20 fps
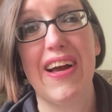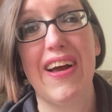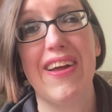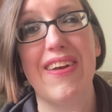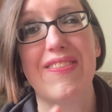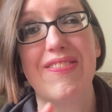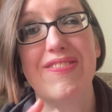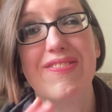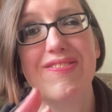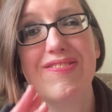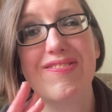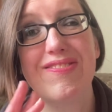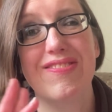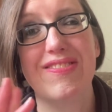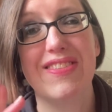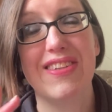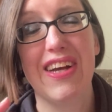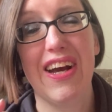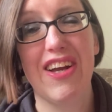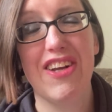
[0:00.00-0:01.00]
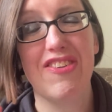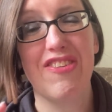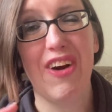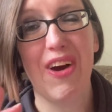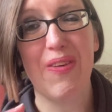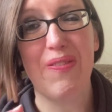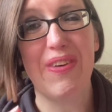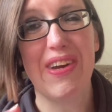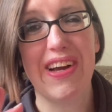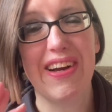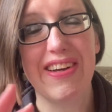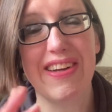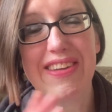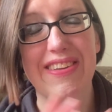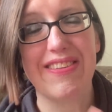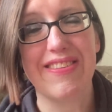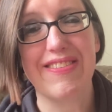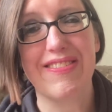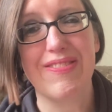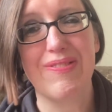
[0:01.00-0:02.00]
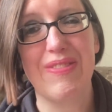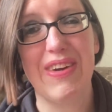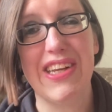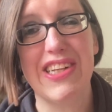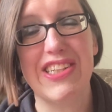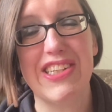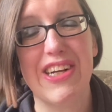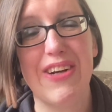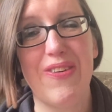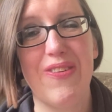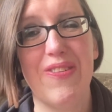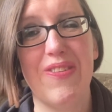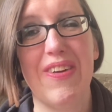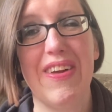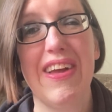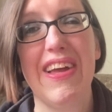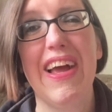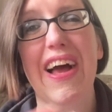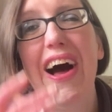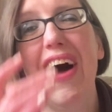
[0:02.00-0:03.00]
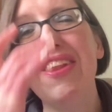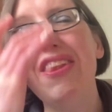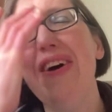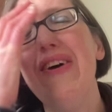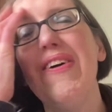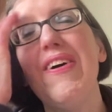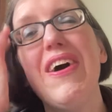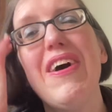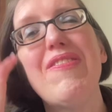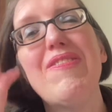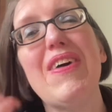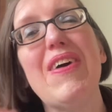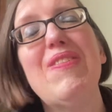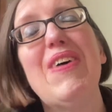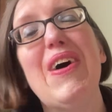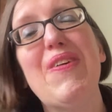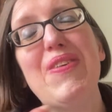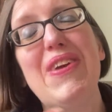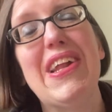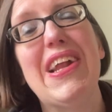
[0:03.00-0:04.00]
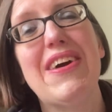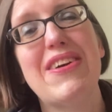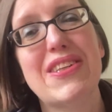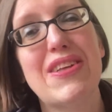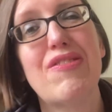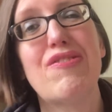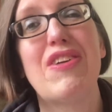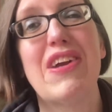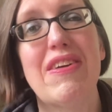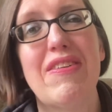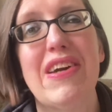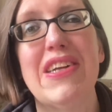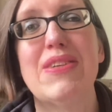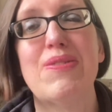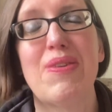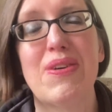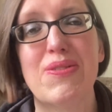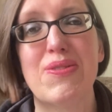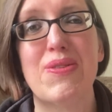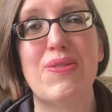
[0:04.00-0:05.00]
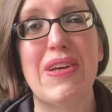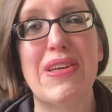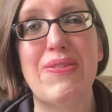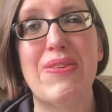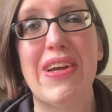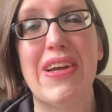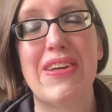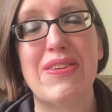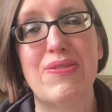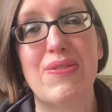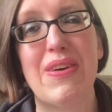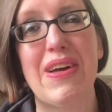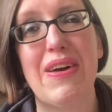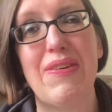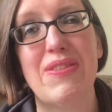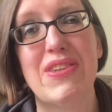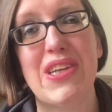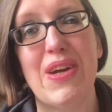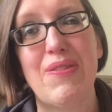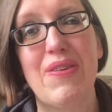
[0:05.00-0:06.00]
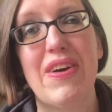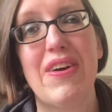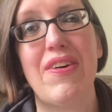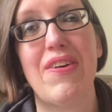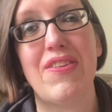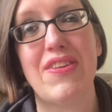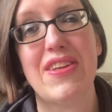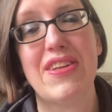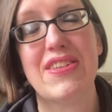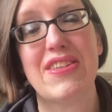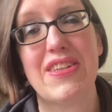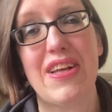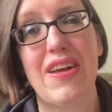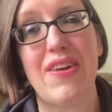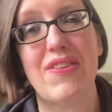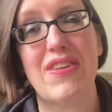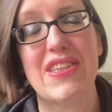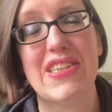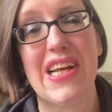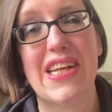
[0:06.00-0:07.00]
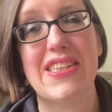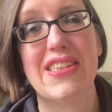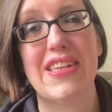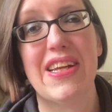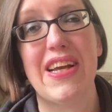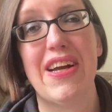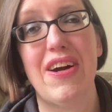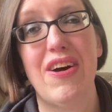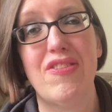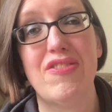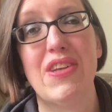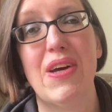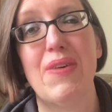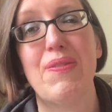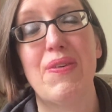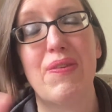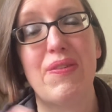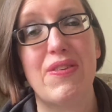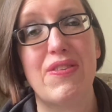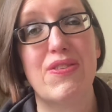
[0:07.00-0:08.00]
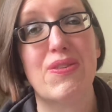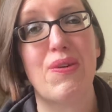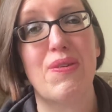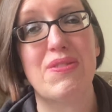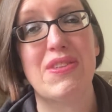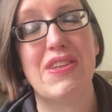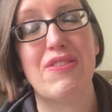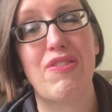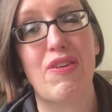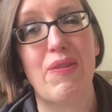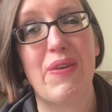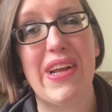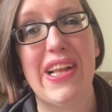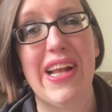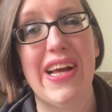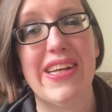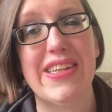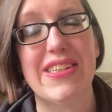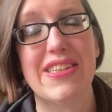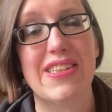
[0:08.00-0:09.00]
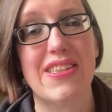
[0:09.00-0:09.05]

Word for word: I'm kind of hoping I can manage it all. Uh, no, I'm, I'm happy now because I've rearranged. I was supposed to be going out with Gemma on this on the Saturday after, but we've swapped it for a week later.